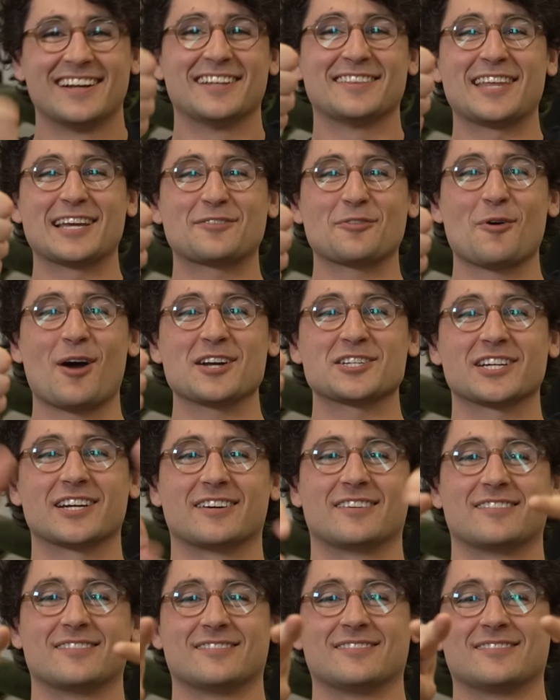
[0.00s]
Thanks for watching.
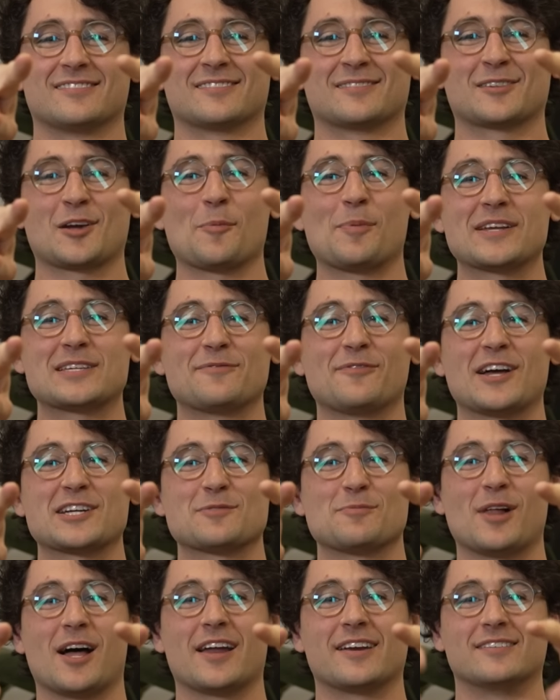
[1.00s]
Go play some Flesh
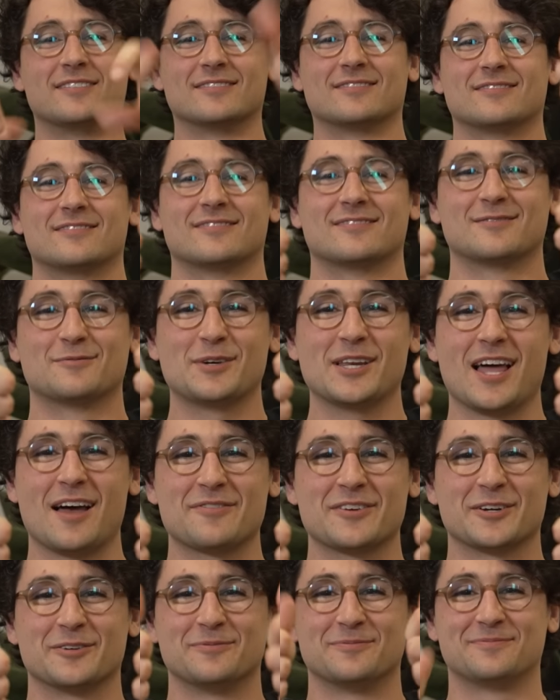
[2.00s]
and Blood. We love
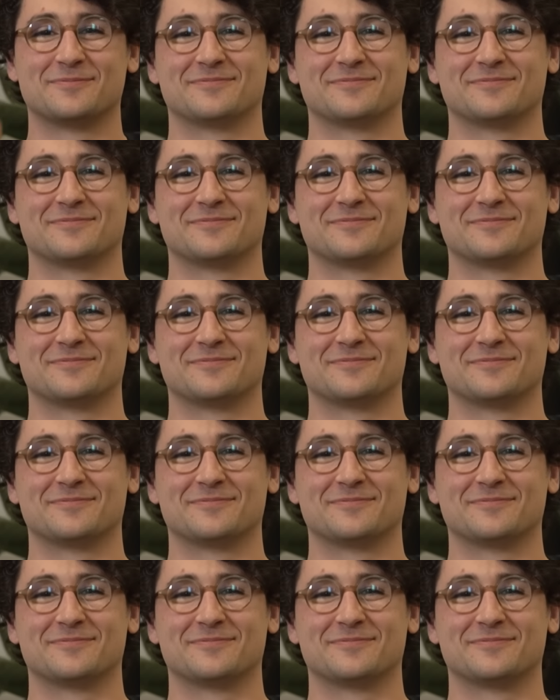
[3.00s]
you.